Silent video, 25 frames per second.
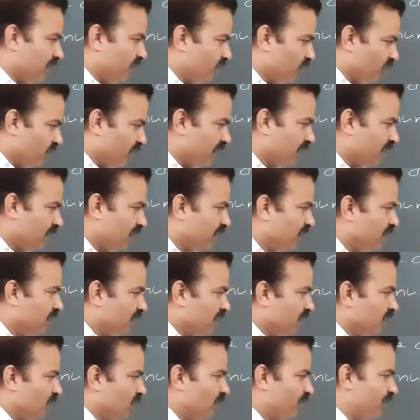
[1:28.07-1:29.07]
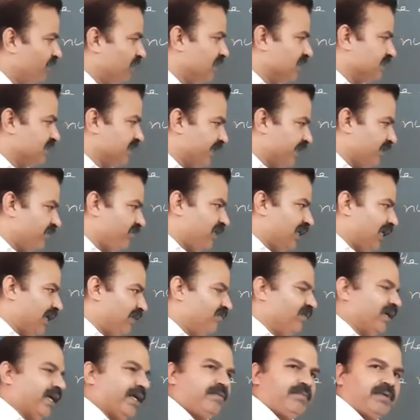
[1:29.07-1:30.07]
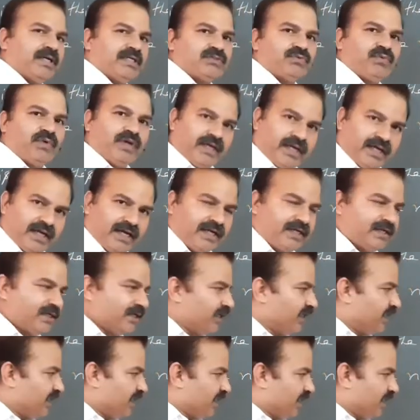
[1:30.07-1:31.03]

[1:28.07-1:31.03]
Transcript: 1 toffee, the second will have 9 minus 1 8.